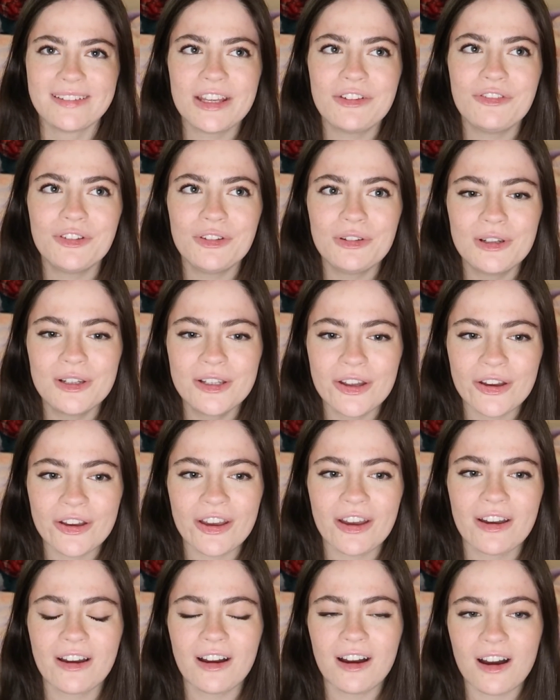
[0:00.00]
If you look
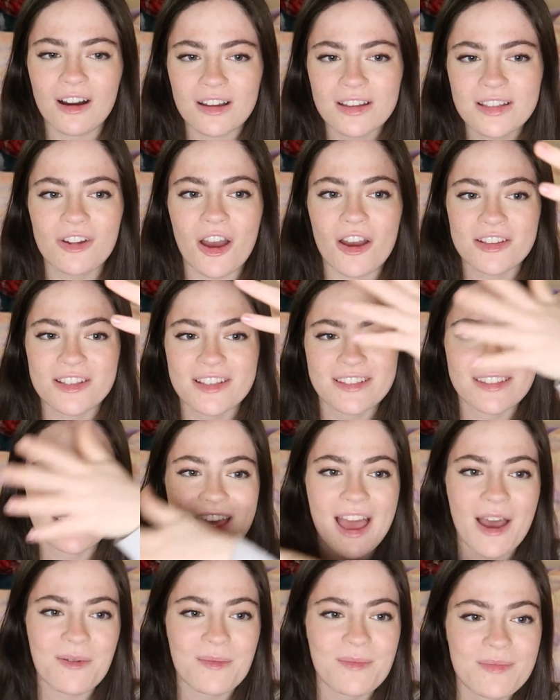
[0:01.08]
at us versus
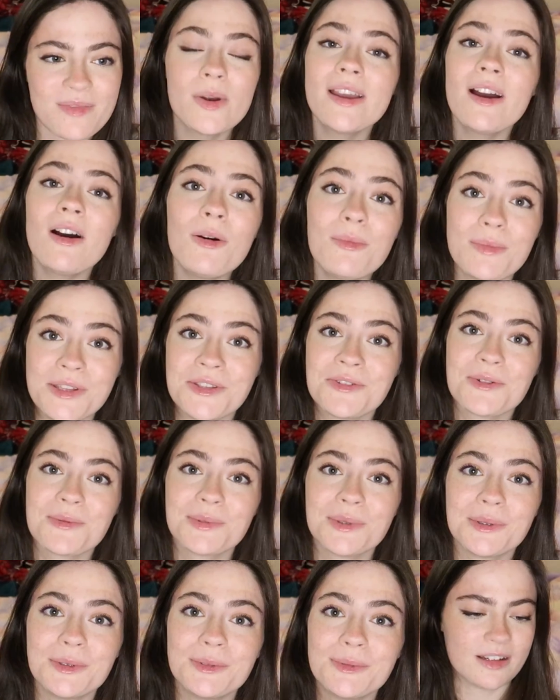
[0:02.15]
them, we are
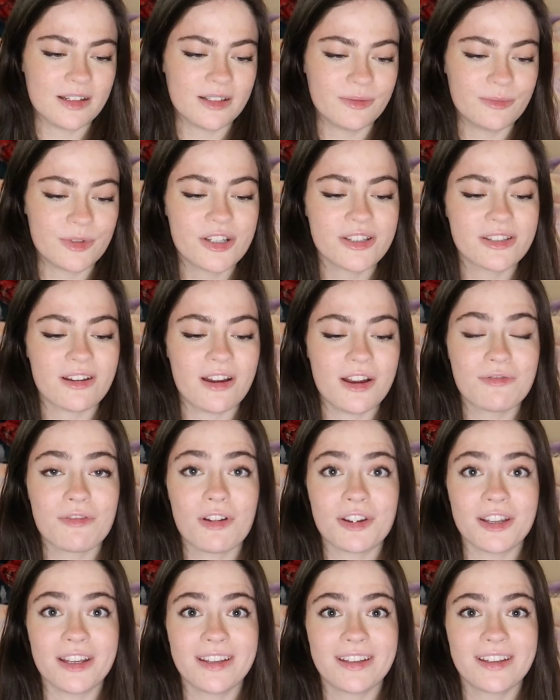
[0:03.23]
miserable, um, which is
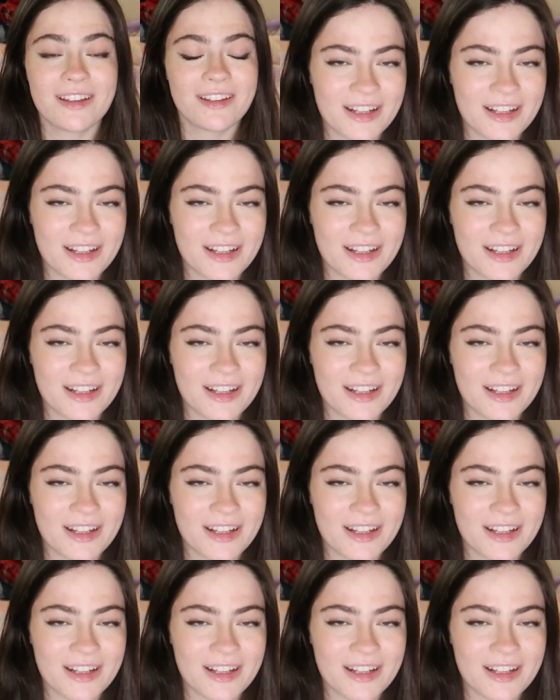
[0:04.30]
ironic,